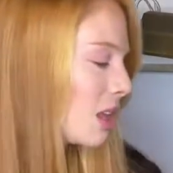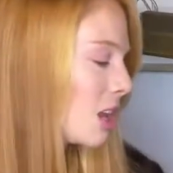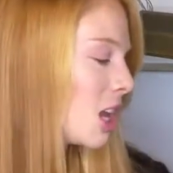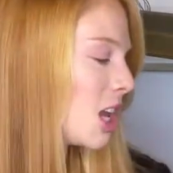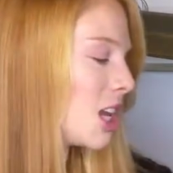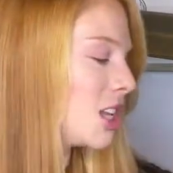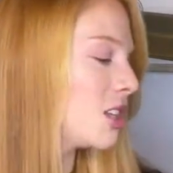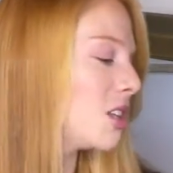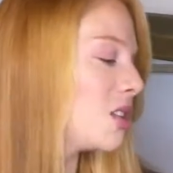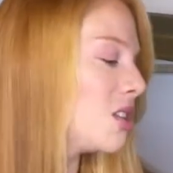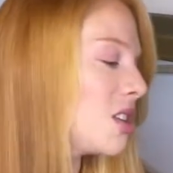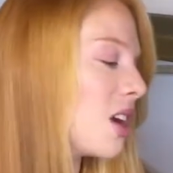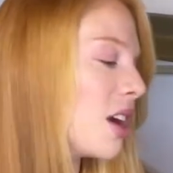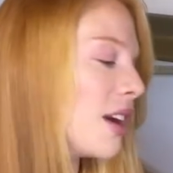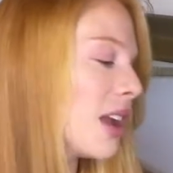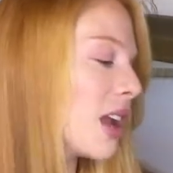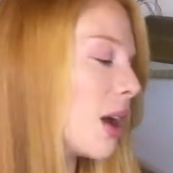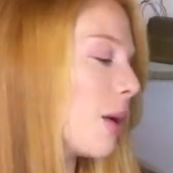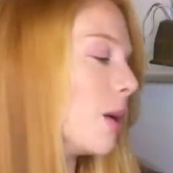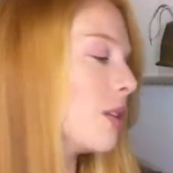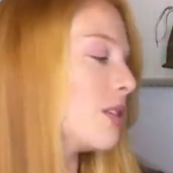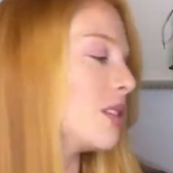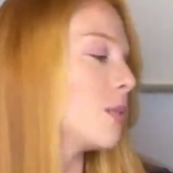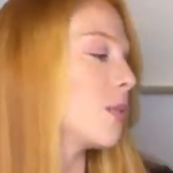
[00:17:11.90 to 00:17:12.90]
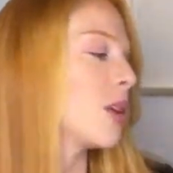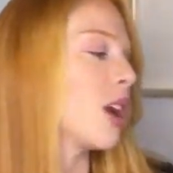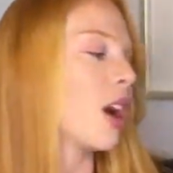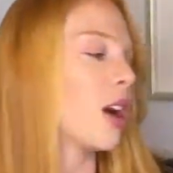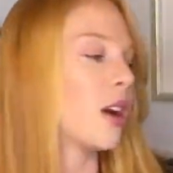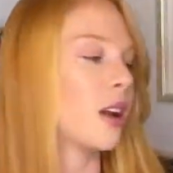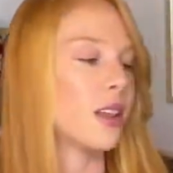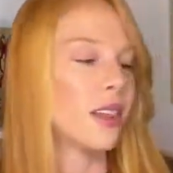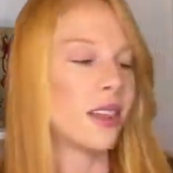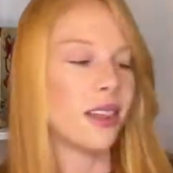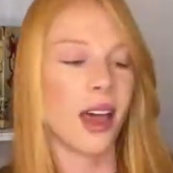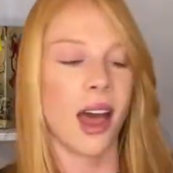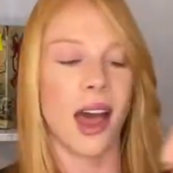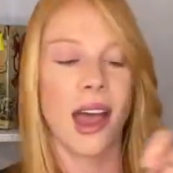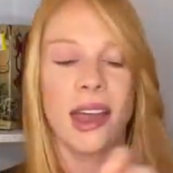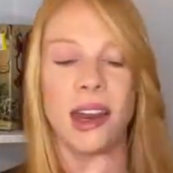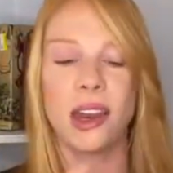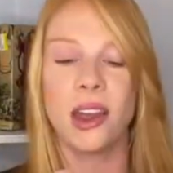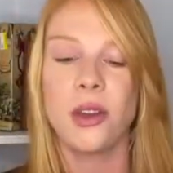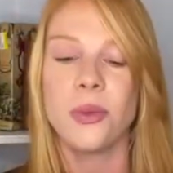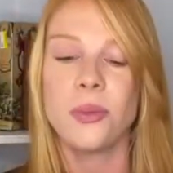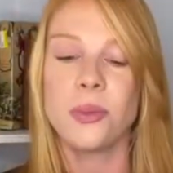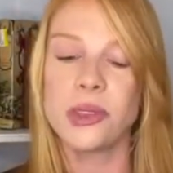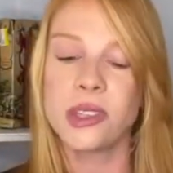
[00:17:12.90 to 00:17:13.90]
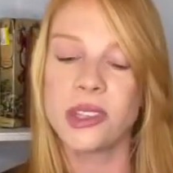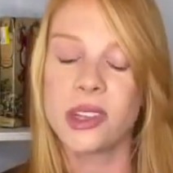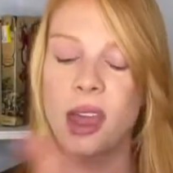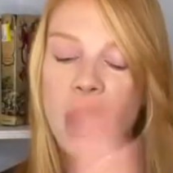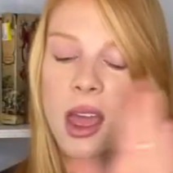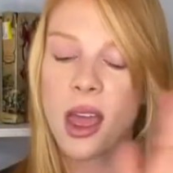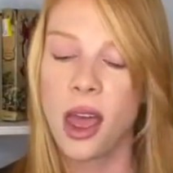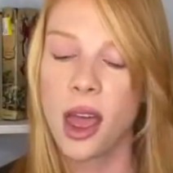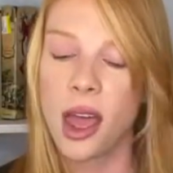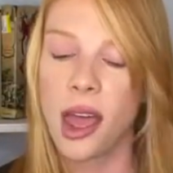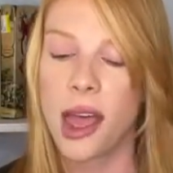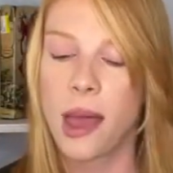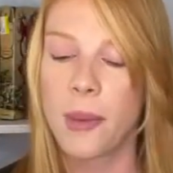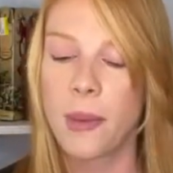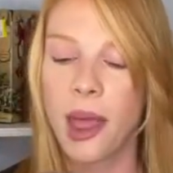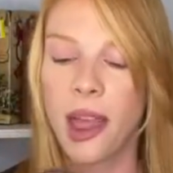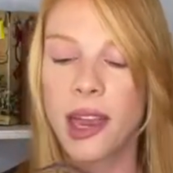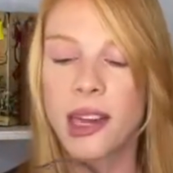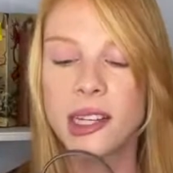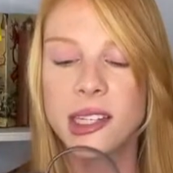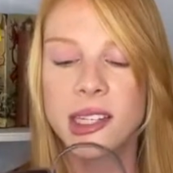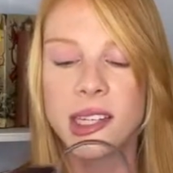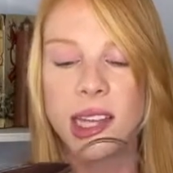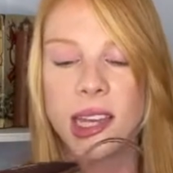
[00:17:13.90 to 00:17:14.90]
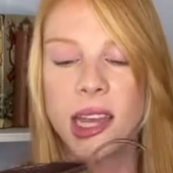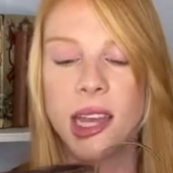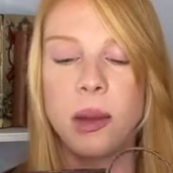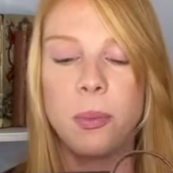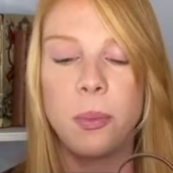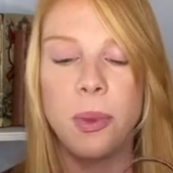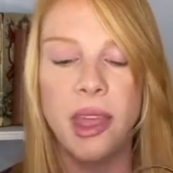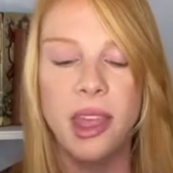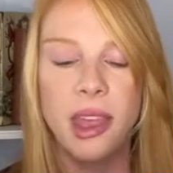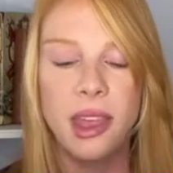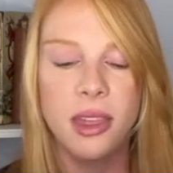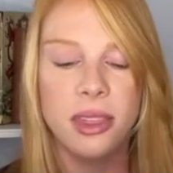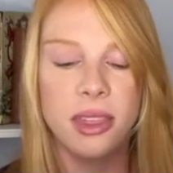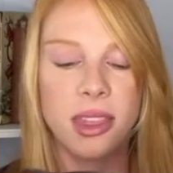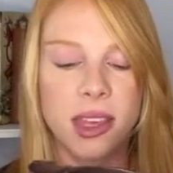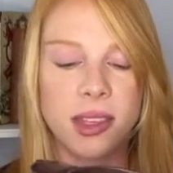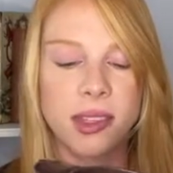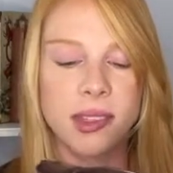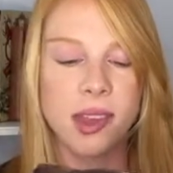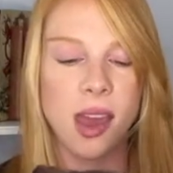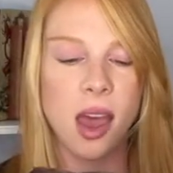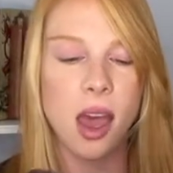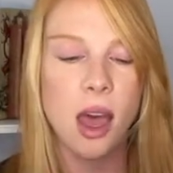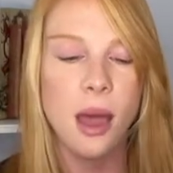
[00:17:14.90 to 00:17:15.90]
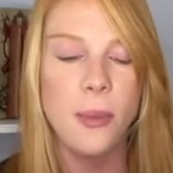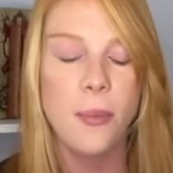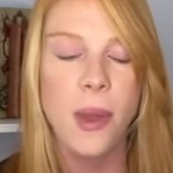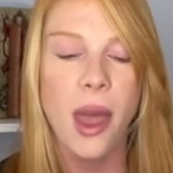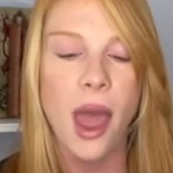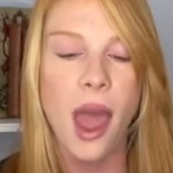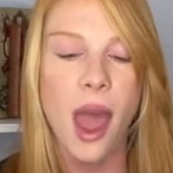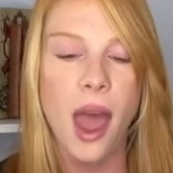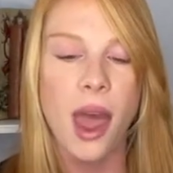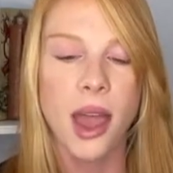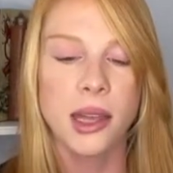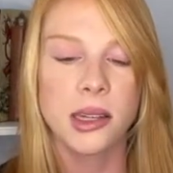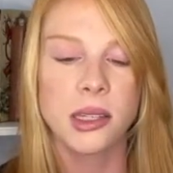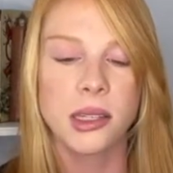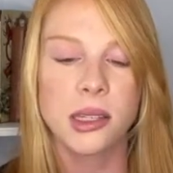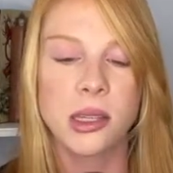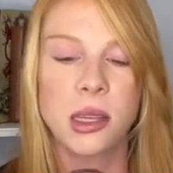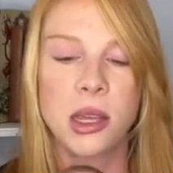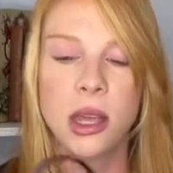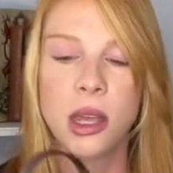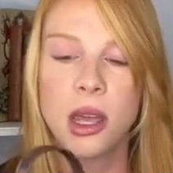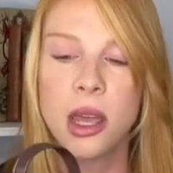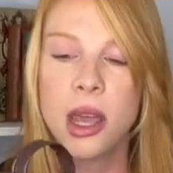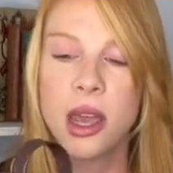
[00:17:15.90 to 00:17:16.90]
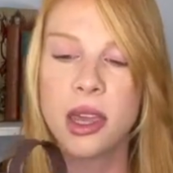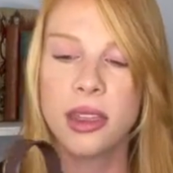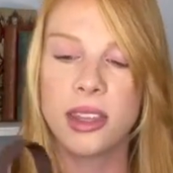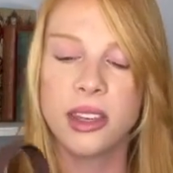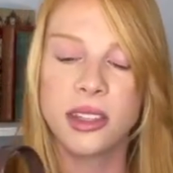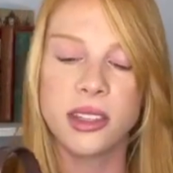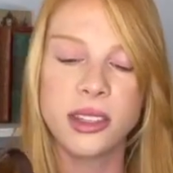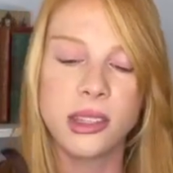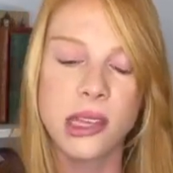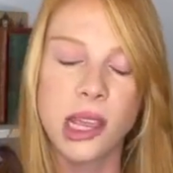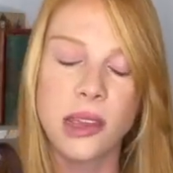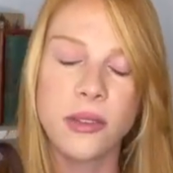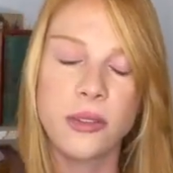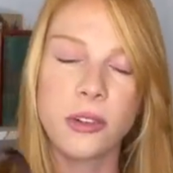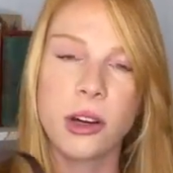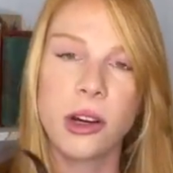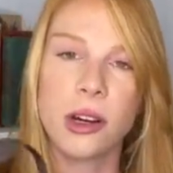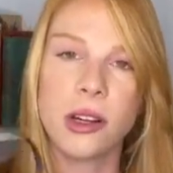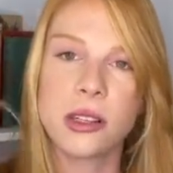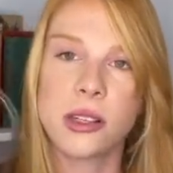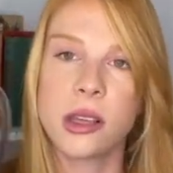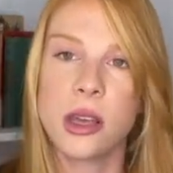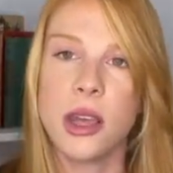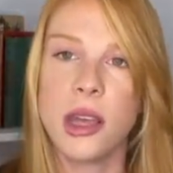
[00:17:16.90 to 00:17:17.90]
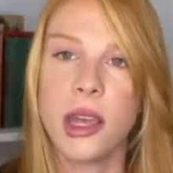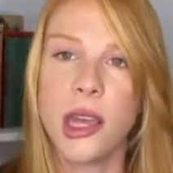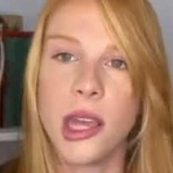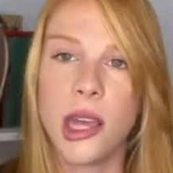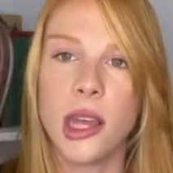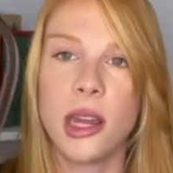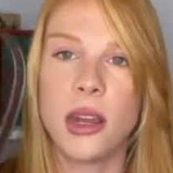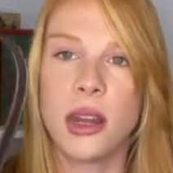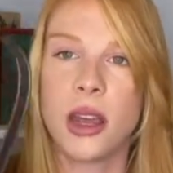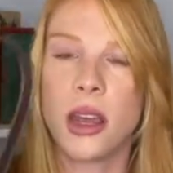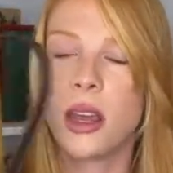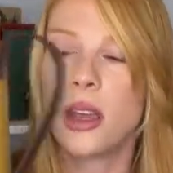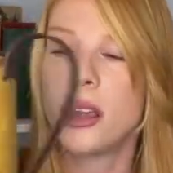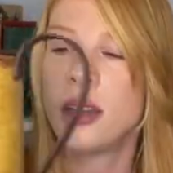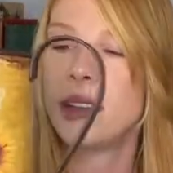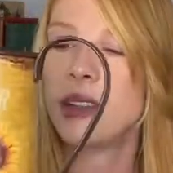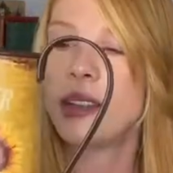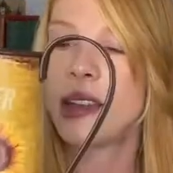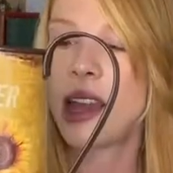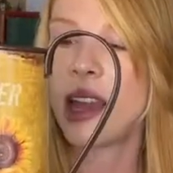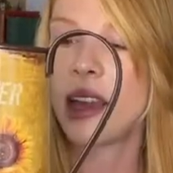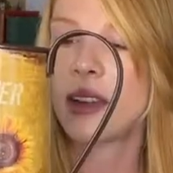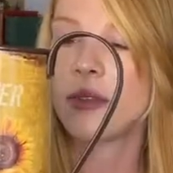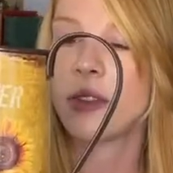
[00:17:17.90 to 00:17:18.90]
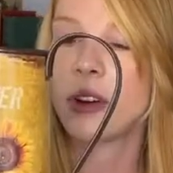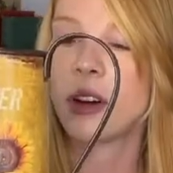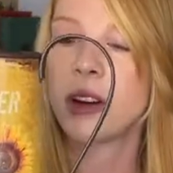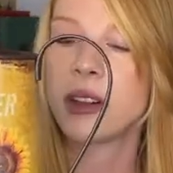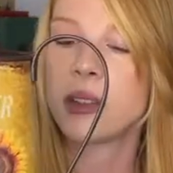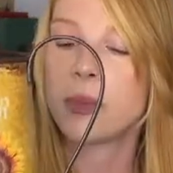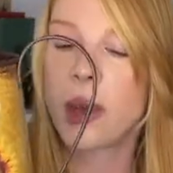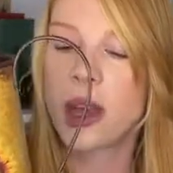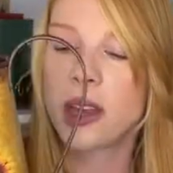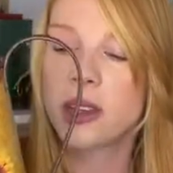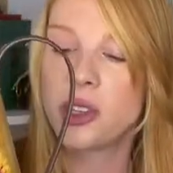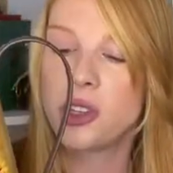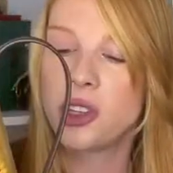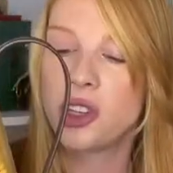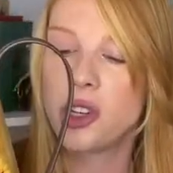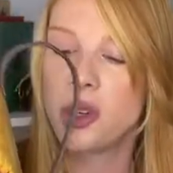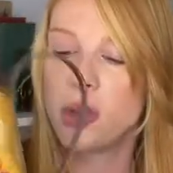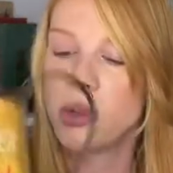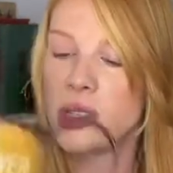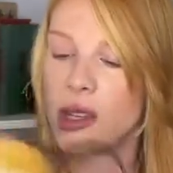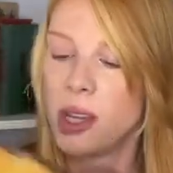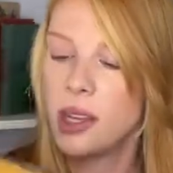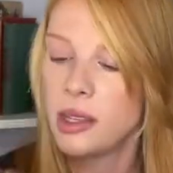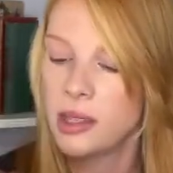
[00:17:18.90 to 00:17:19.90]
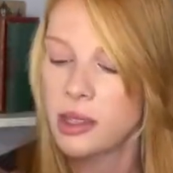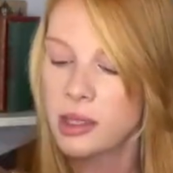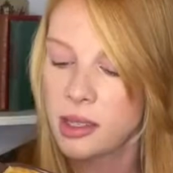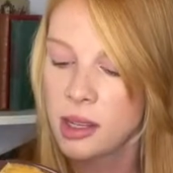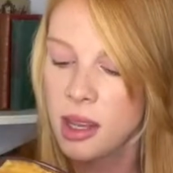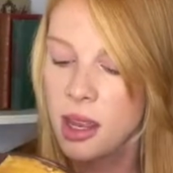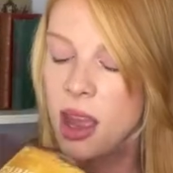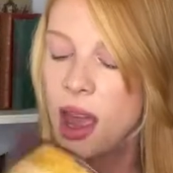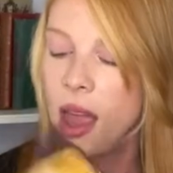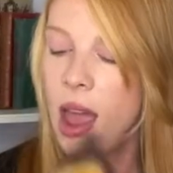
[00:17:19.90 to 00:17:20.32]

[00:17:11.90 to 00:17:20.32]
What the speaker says: So starting out with some garden items, I did pick this up at the Savers in Danvers, Massachusetts.